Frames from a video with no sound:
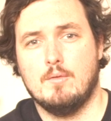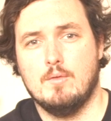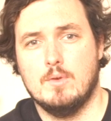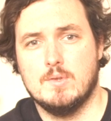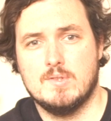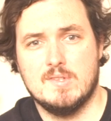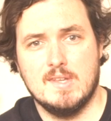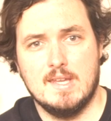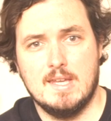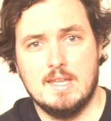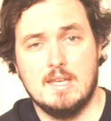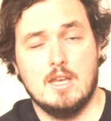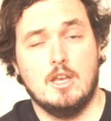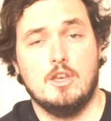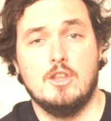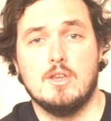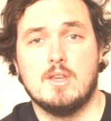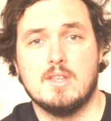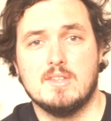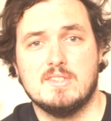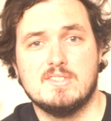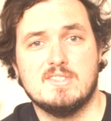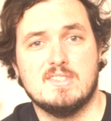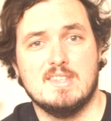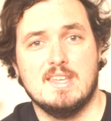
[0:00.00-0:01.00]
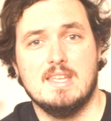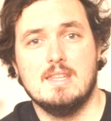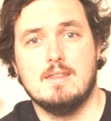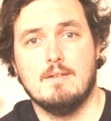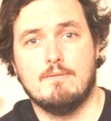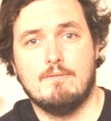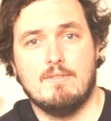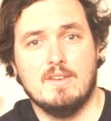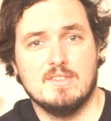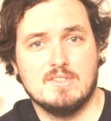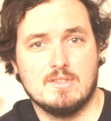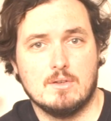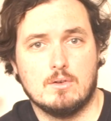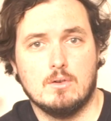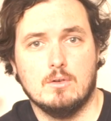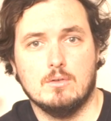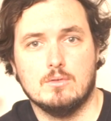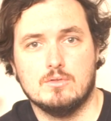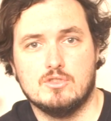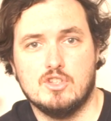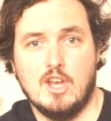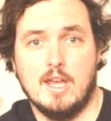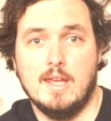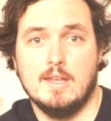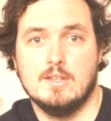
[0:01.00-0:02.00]
routine, and you can see the physical
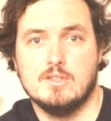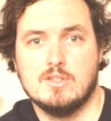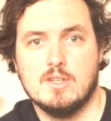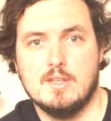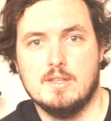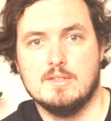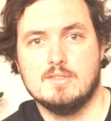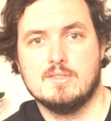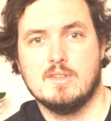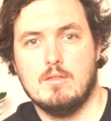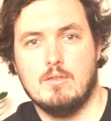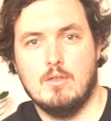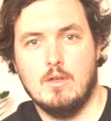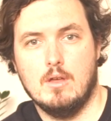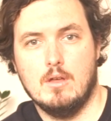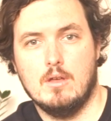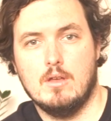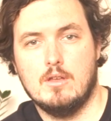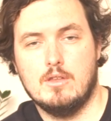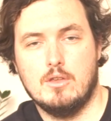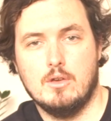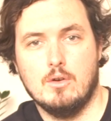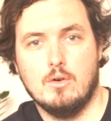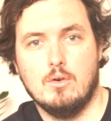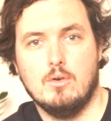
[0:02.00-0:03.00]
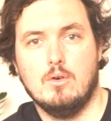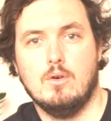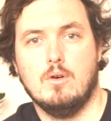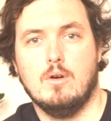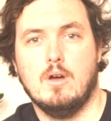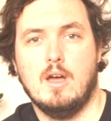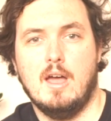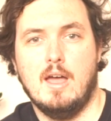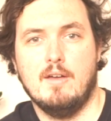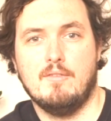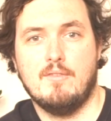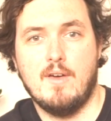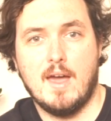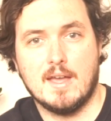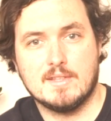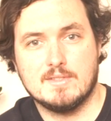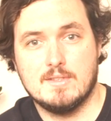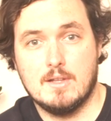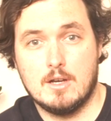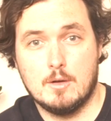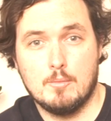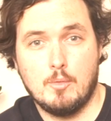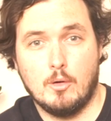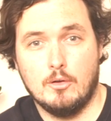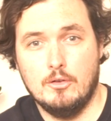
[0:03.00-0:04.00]
changes that you're affecting
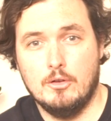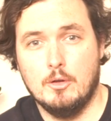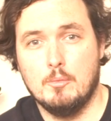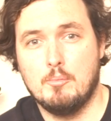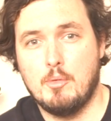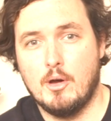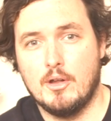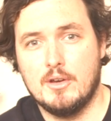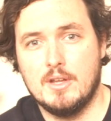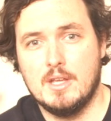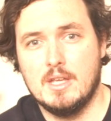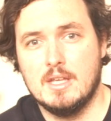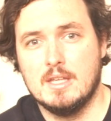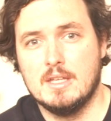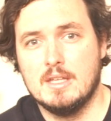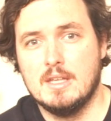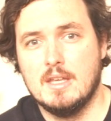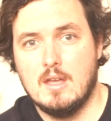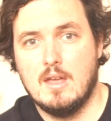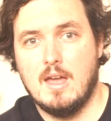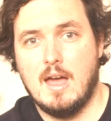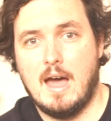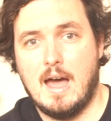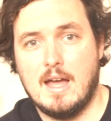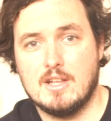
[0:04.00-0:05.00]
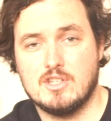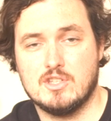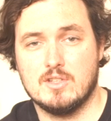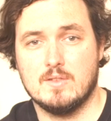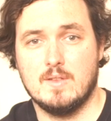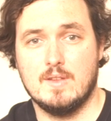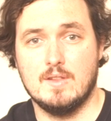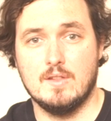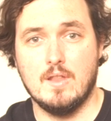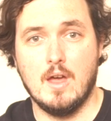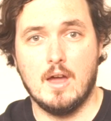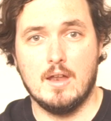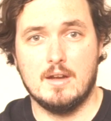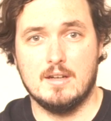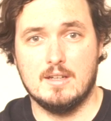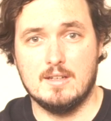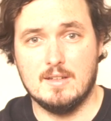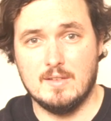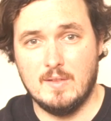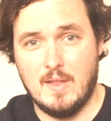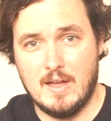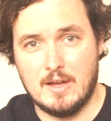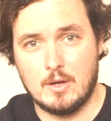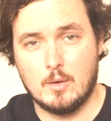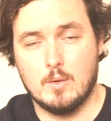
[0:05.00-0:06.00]
upon your body. Actually, learning a
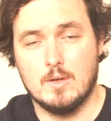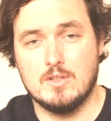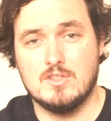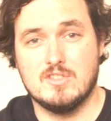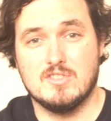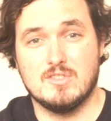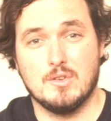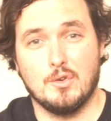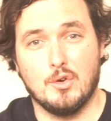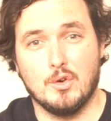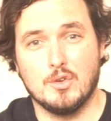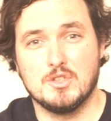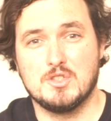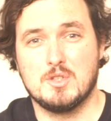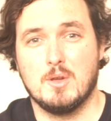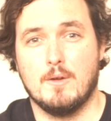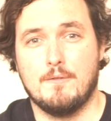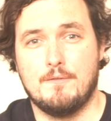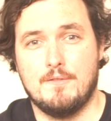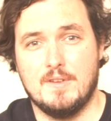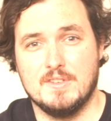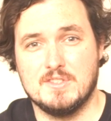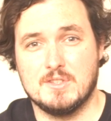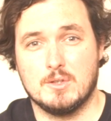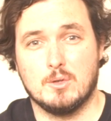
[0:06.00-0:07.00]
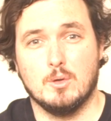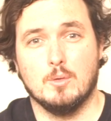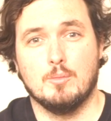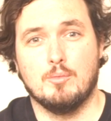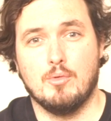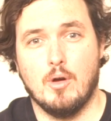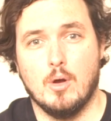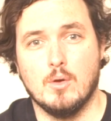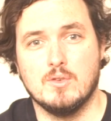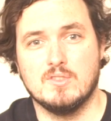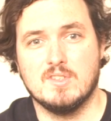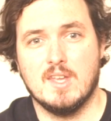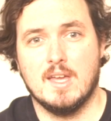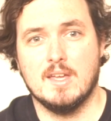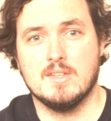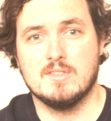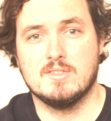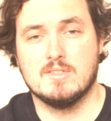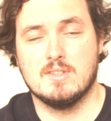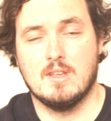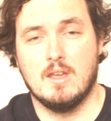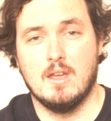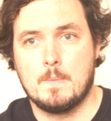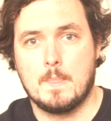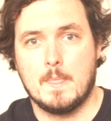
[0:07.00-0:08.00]
language is also a physical process.
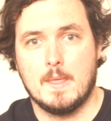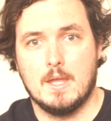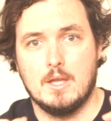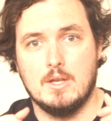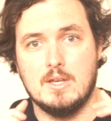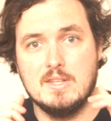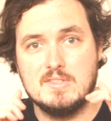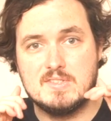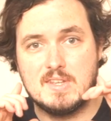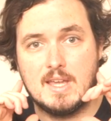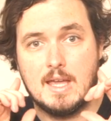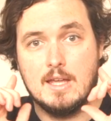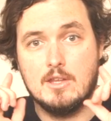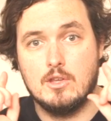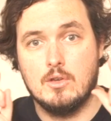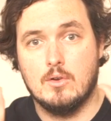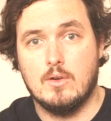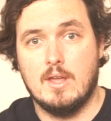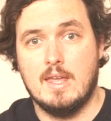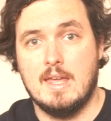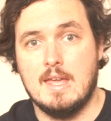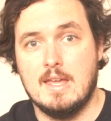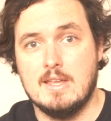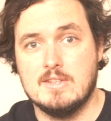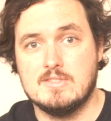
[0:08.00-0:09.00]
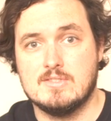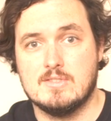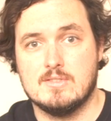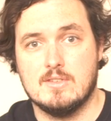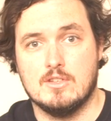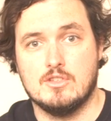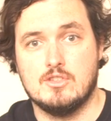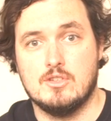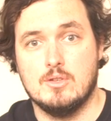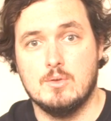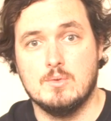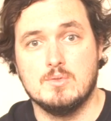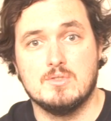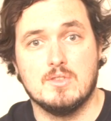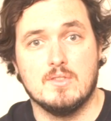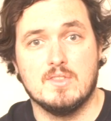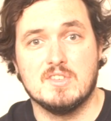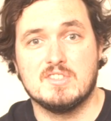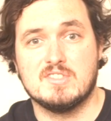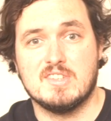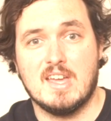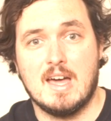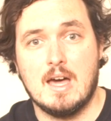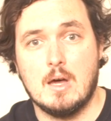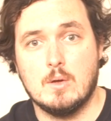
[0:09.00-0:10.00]
You need to get your ears attuned to the
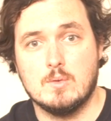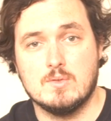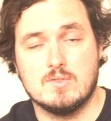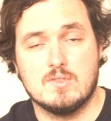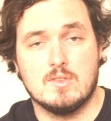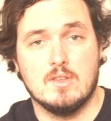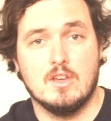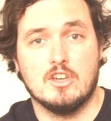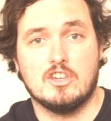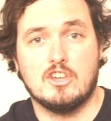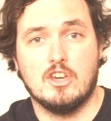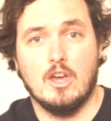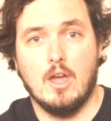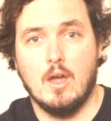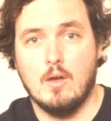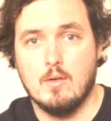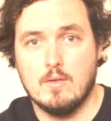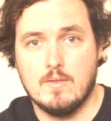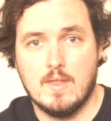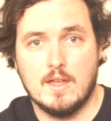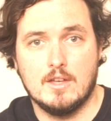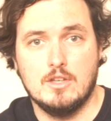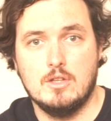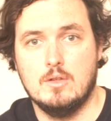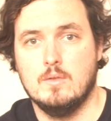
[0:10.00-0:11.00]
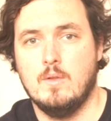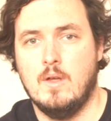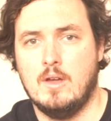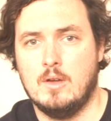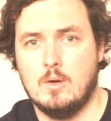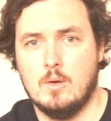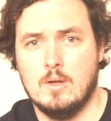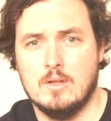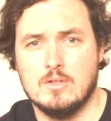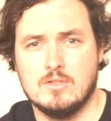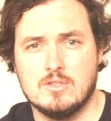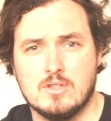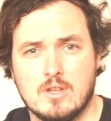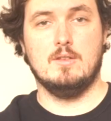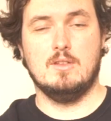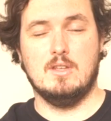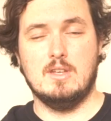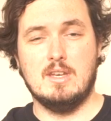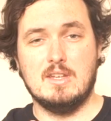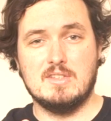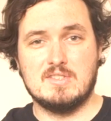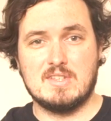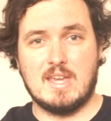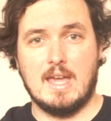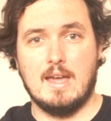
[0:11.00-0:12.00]
sounds that occur in that new language. You
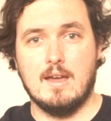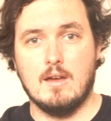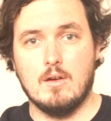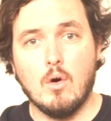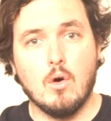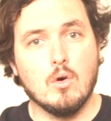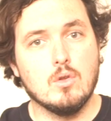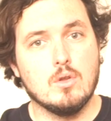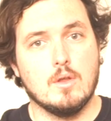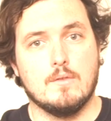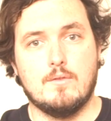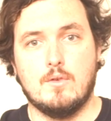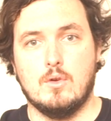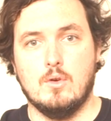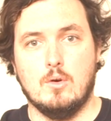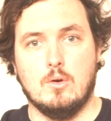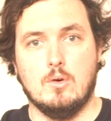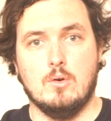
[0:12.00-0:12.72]
need to get all of your